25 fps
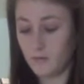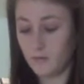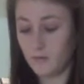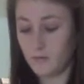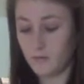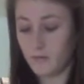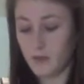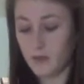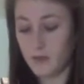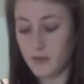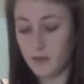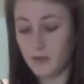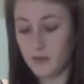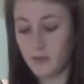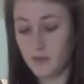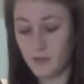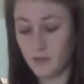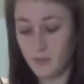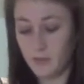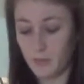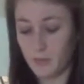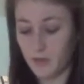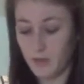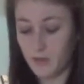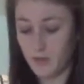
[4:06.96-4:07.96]
It's
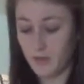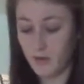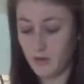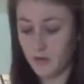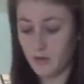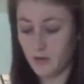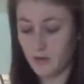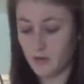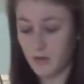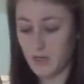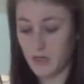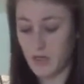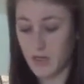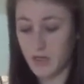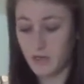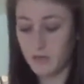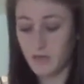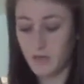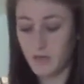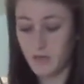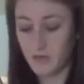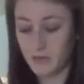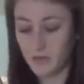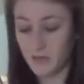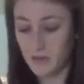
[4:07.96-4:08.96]
also pretty
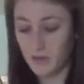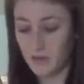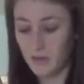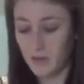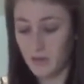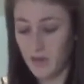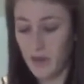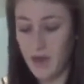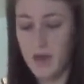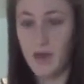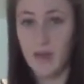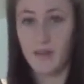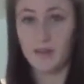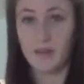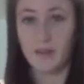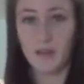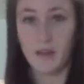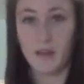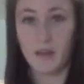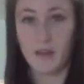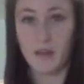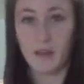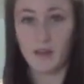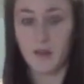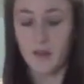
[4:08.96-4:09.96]
common to add
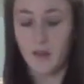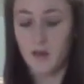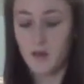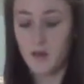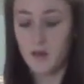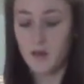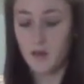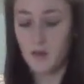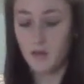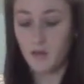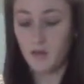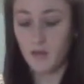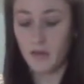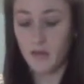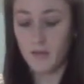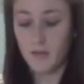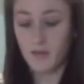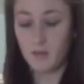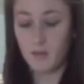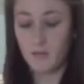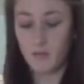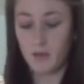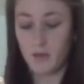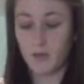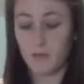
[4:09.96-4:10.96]
like
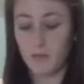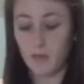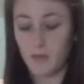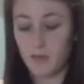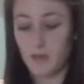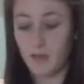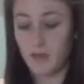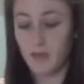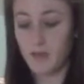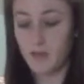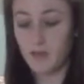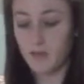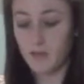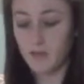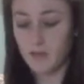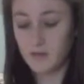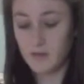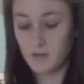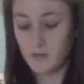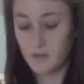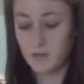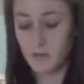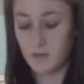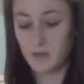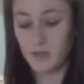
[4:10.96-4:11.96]
lemon
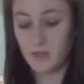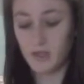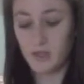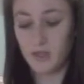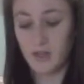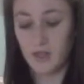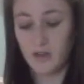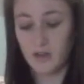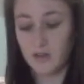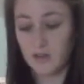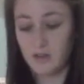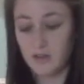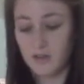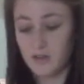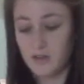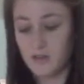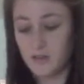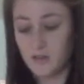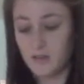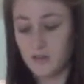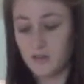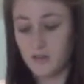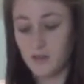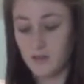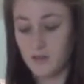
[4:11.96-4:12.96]
marmalades or
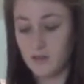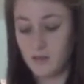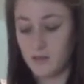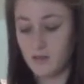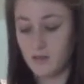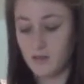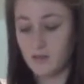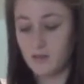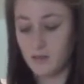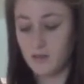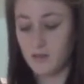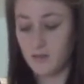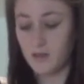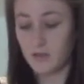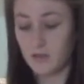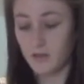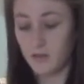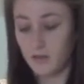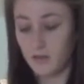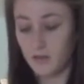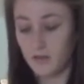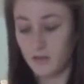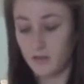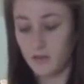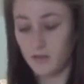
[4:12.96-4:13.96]
jellies
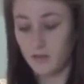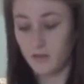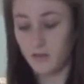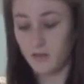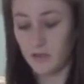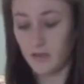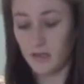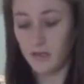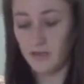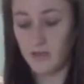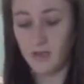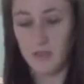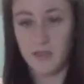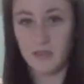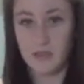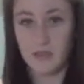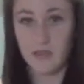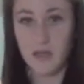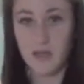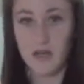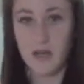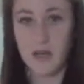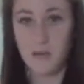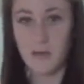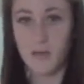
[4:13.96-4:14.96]
to like as
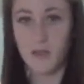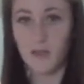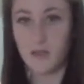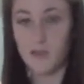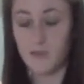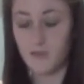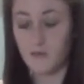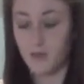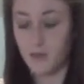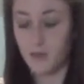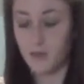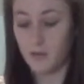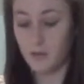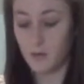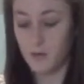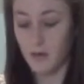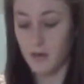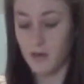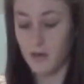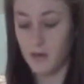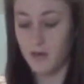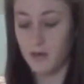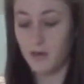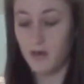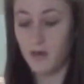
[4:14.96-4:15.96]
toppings for your
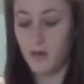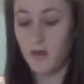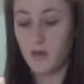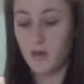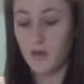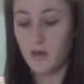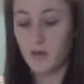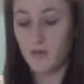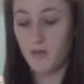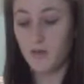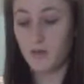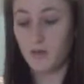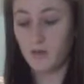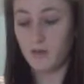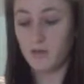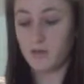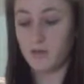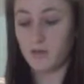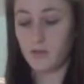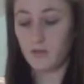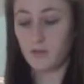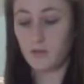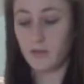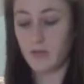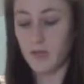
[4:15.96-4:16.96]
bread, and
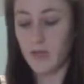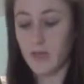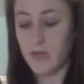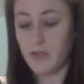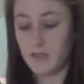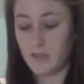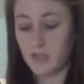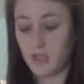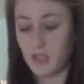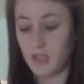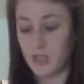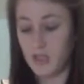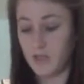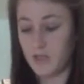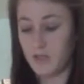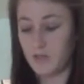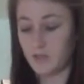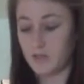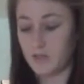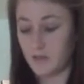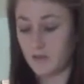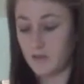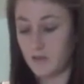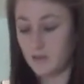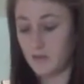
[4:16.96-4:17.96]
also ricotta
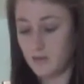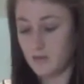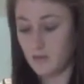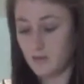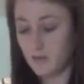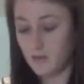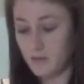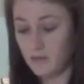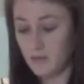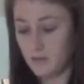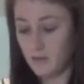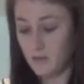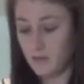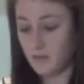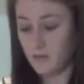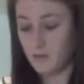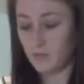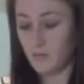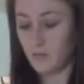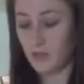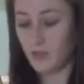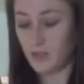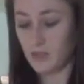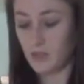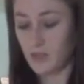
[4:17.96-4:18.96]
cheese,
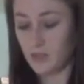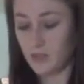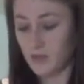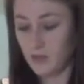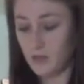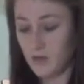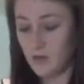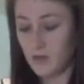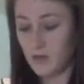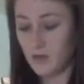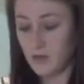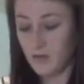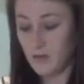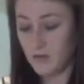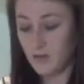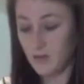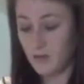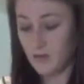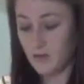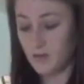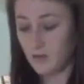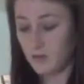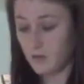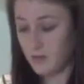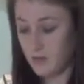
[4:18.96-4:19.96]
which
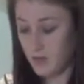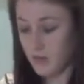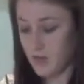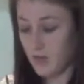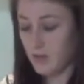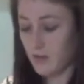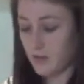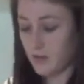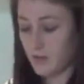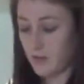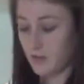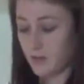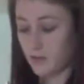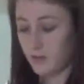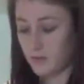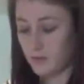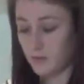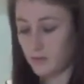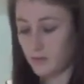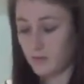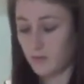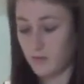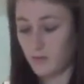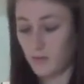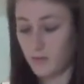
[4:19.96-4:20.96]
here
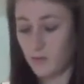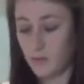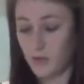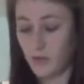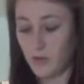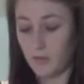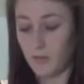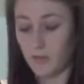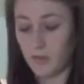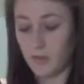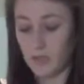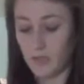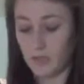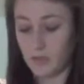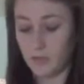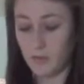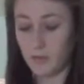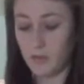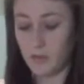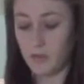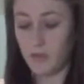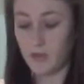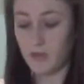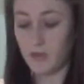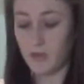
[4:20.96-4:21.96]
normally we just
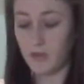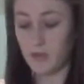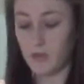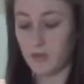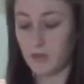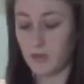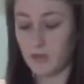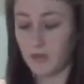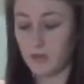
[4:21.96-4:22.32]
put like